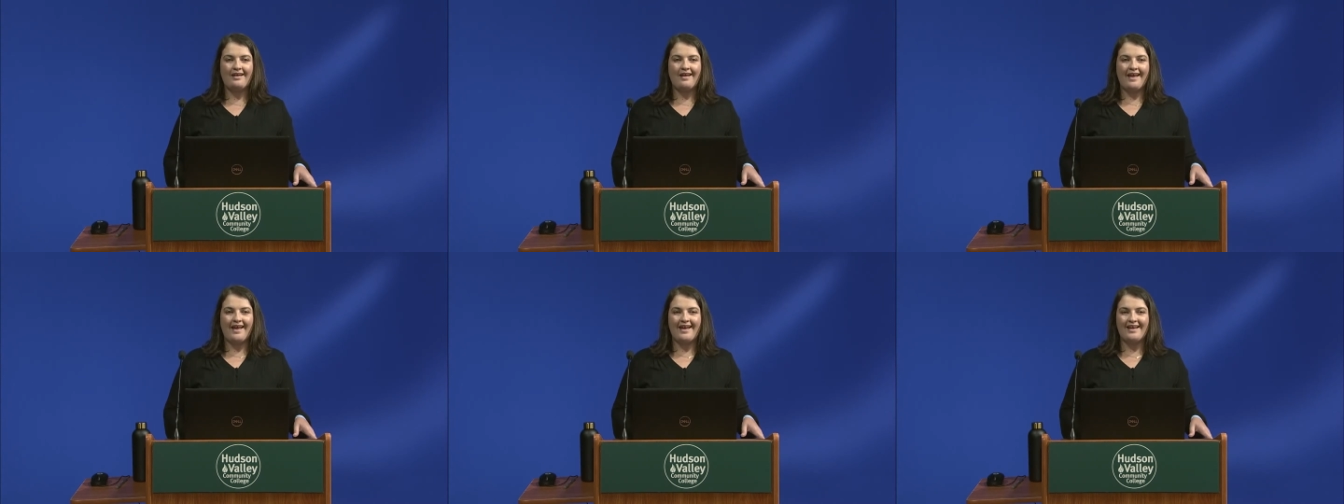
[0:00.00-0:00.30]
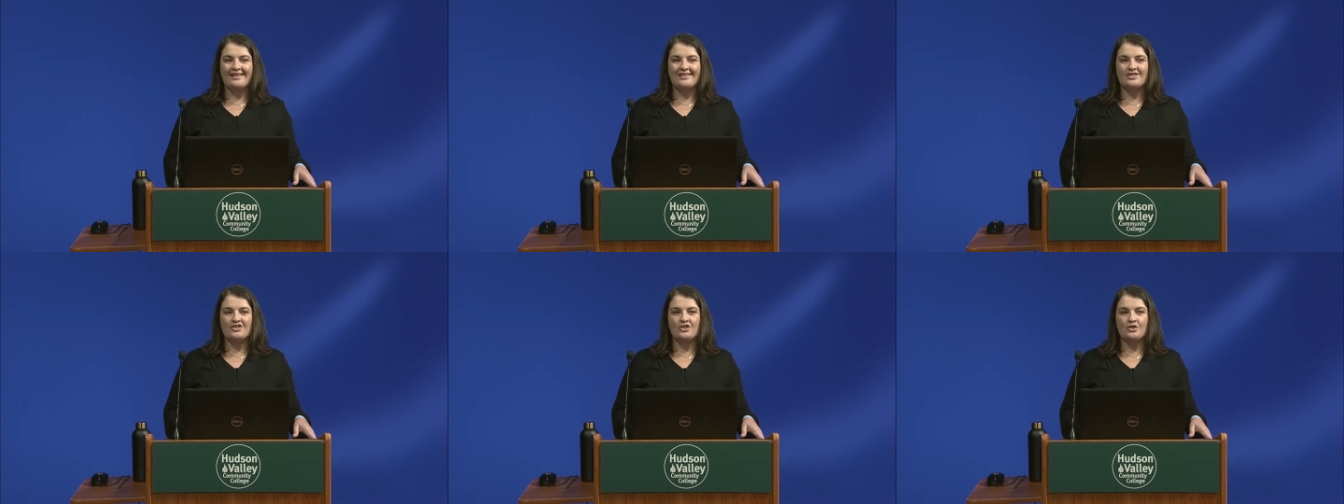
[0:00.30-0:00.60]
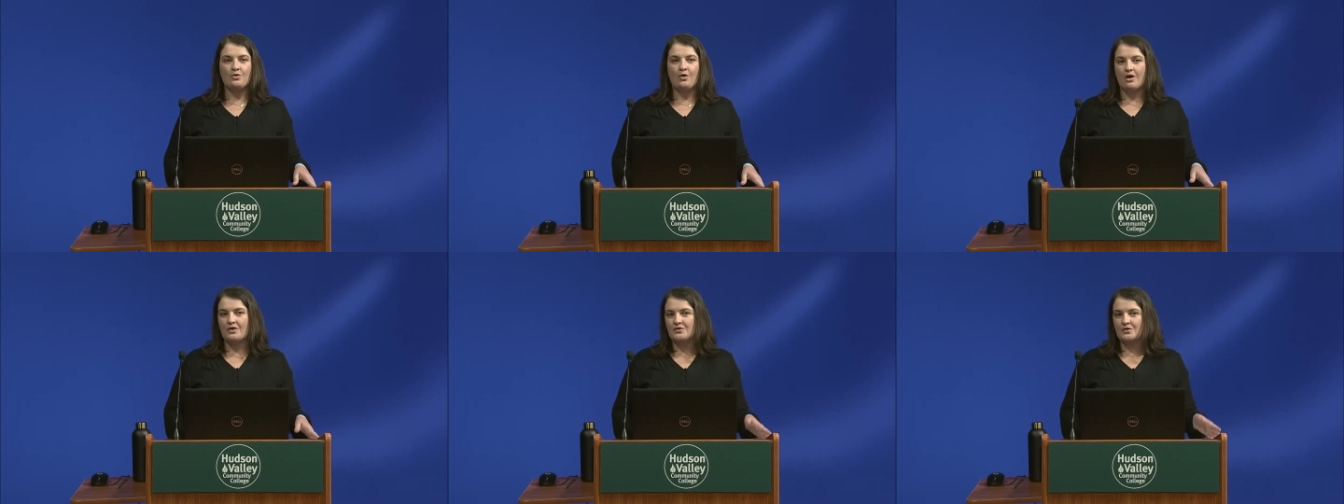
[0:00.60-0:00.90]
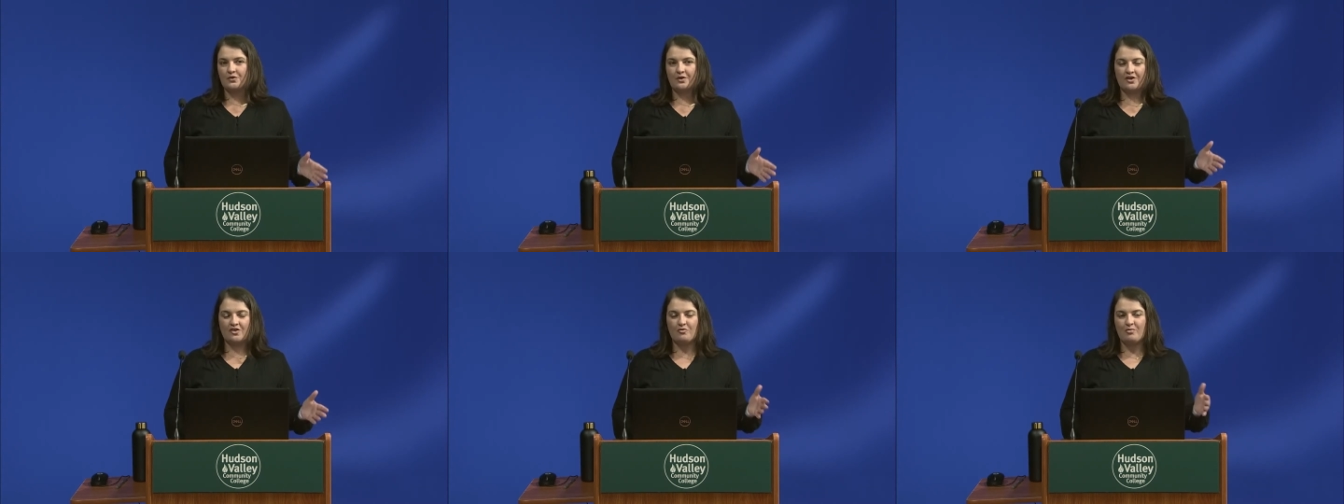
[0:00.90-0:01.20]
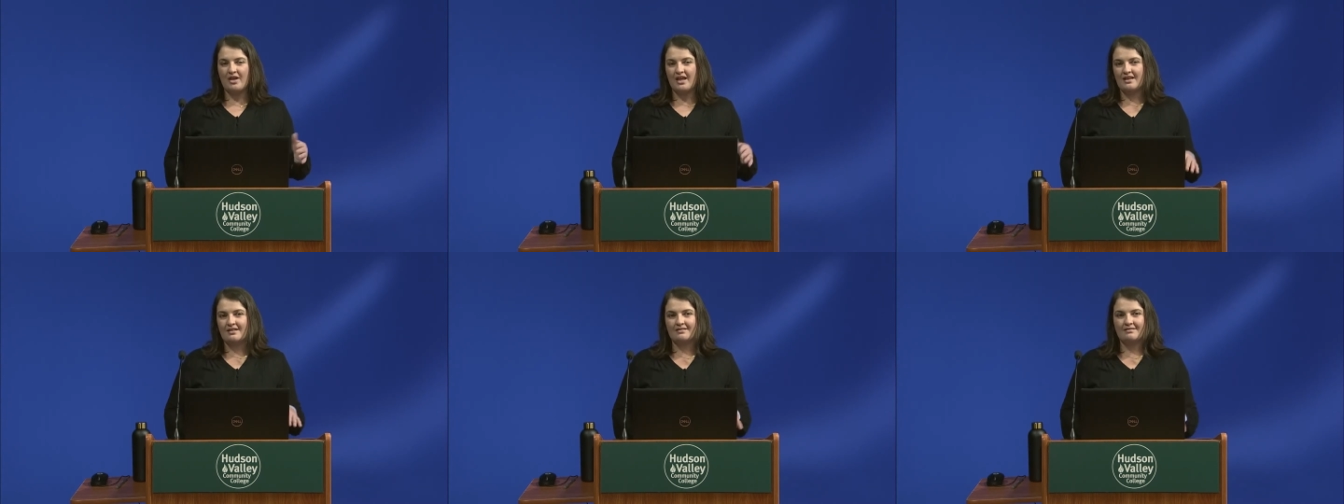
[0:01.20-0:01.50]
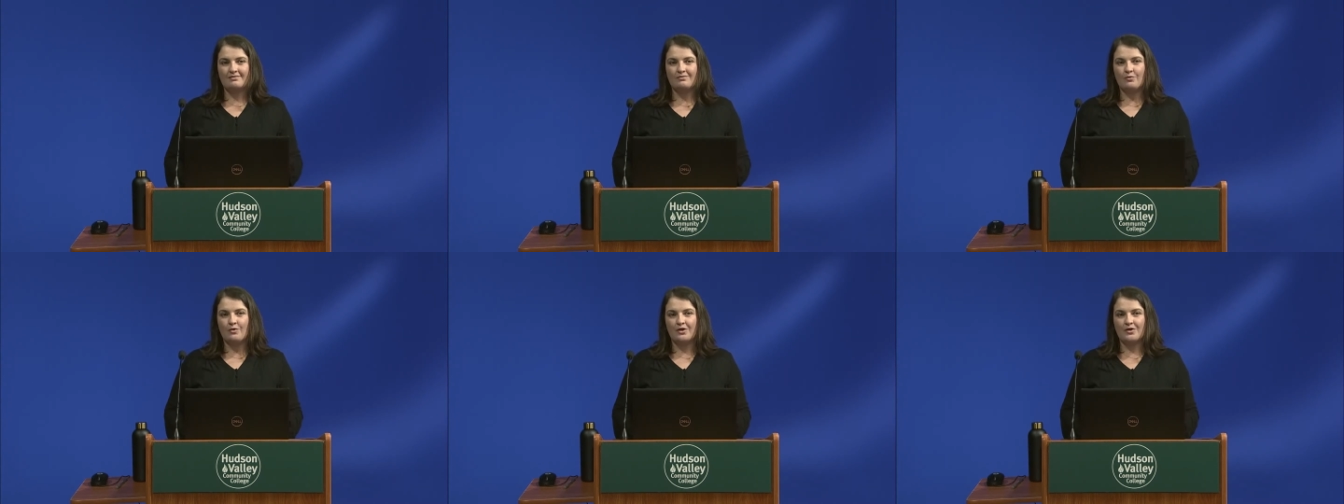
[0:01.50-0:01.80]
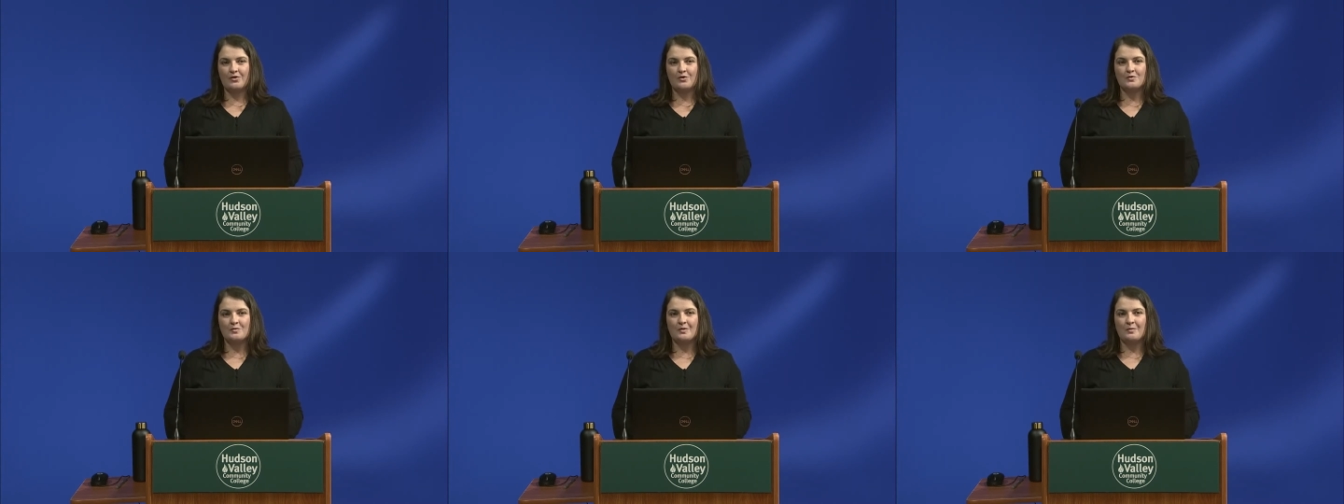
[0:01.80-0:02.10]
and you also could have been one
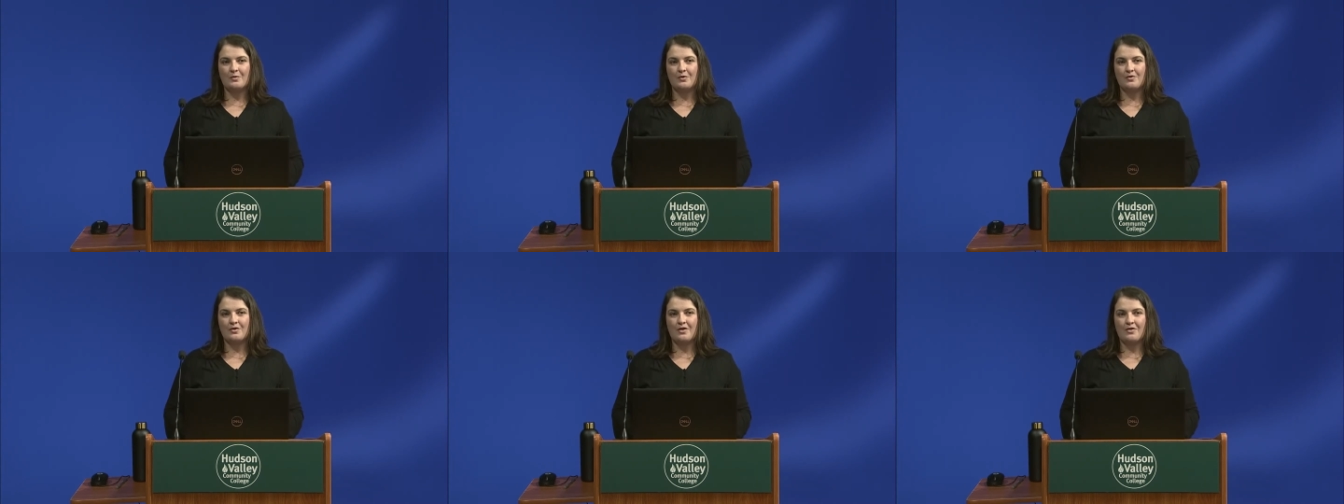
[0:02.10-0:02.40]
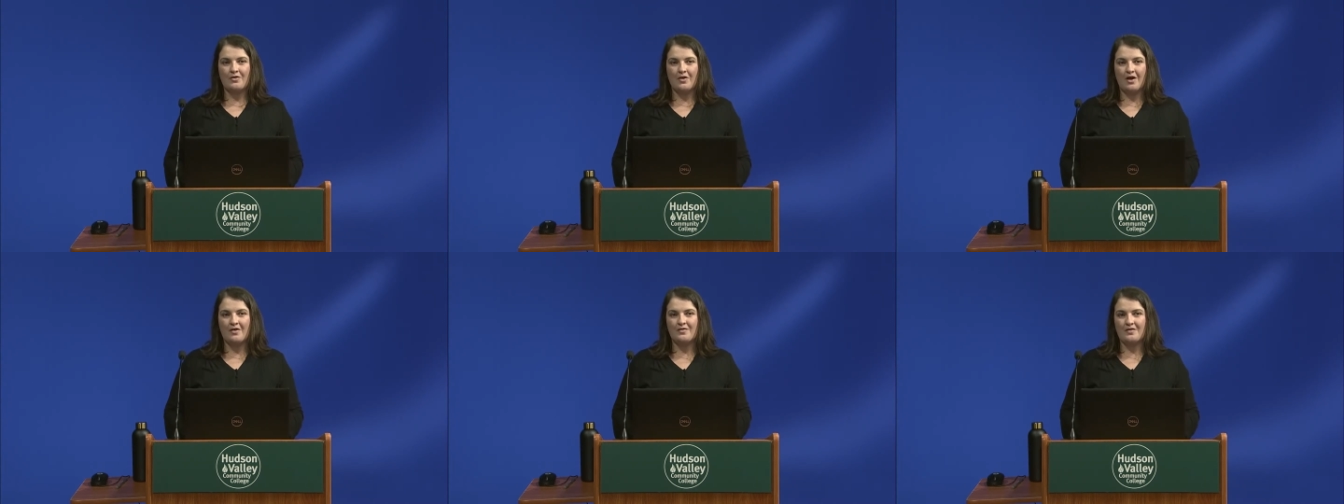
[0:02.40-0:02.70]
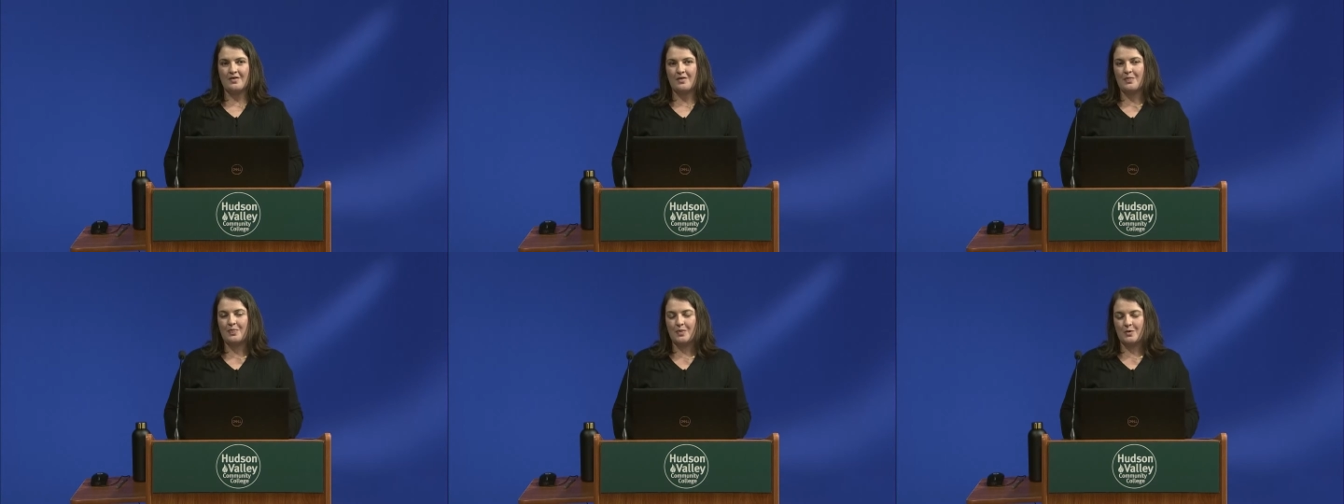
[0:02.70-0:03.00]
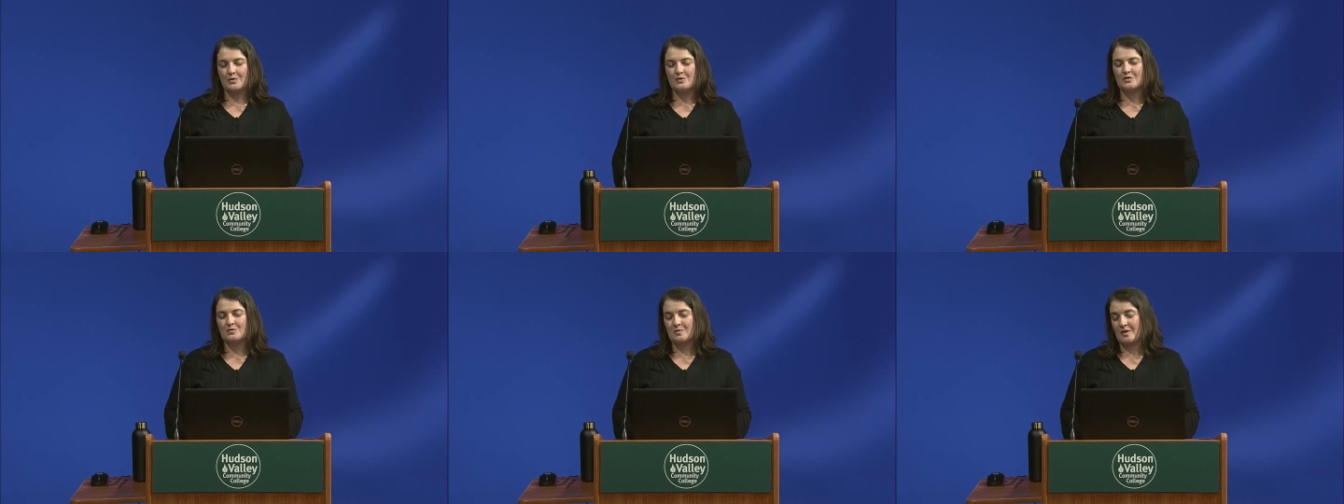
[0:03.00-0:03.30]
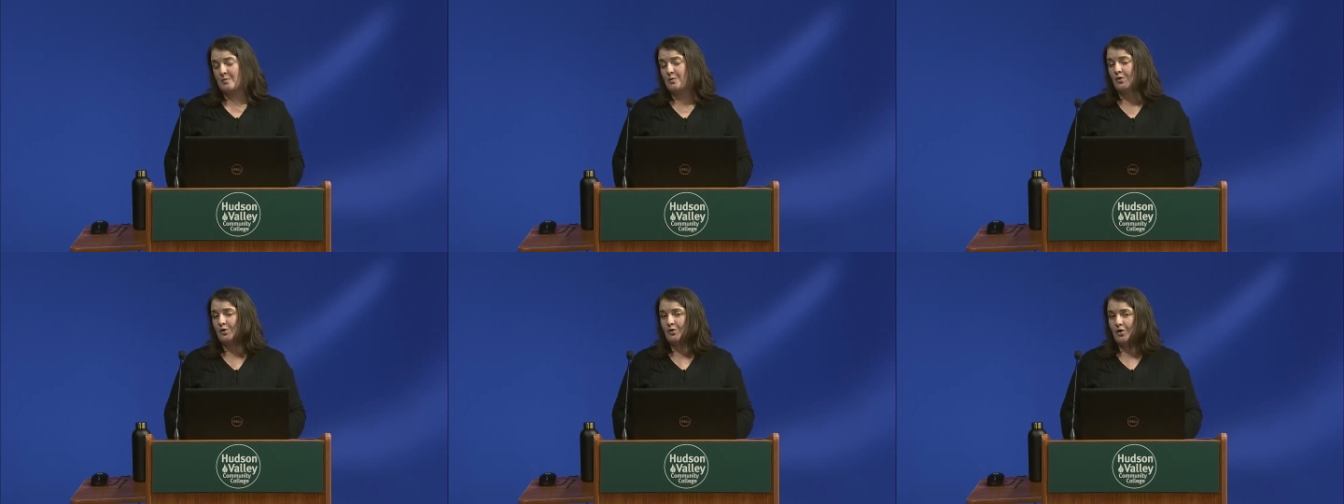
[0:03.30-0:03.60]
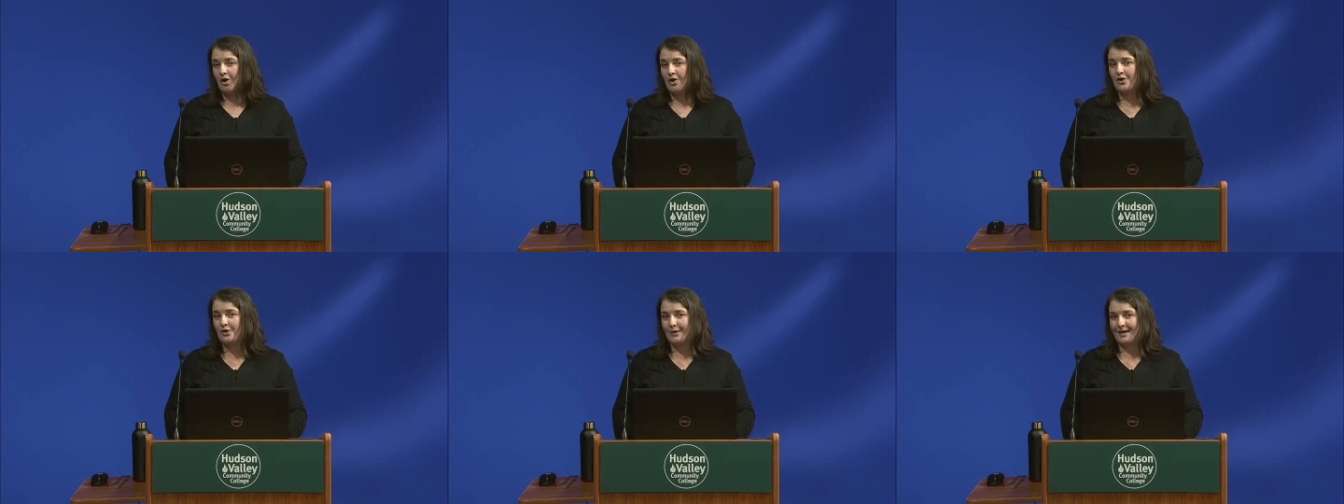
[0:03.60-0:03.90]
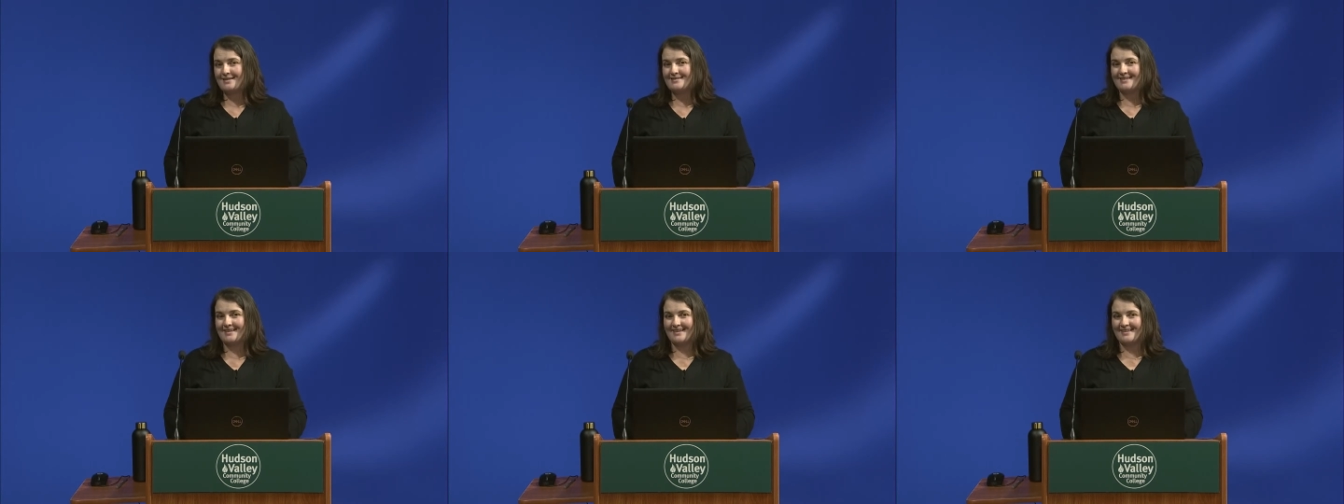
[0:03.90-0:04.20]
of those people that thought that those people are
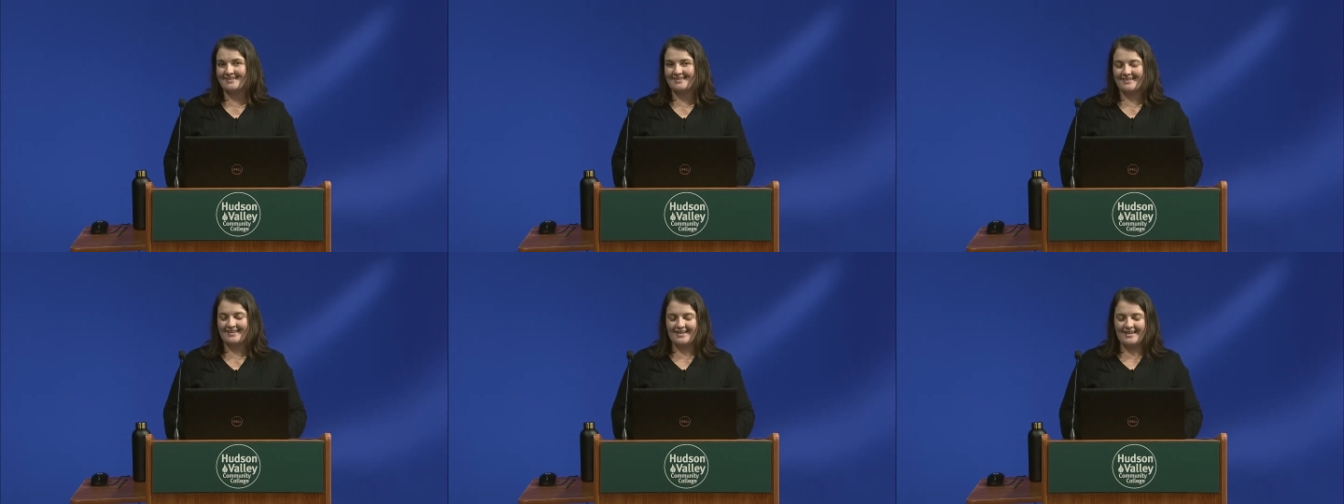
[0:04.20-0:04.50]
crazy.